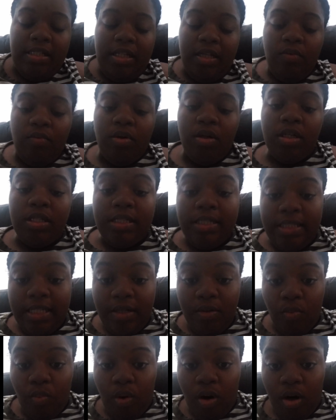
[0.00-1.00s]
it was
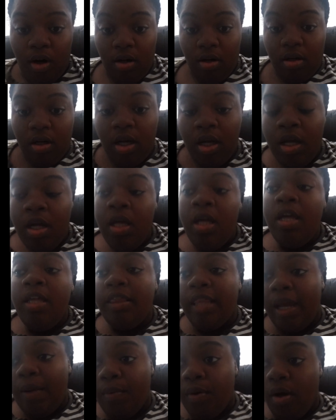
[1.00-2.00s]
didn't work,
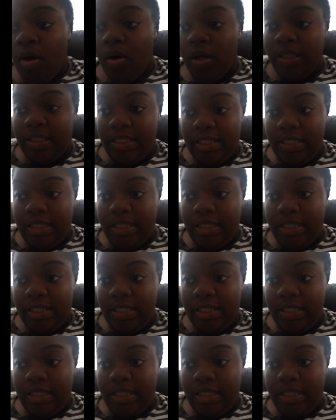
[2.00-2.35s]
they were going to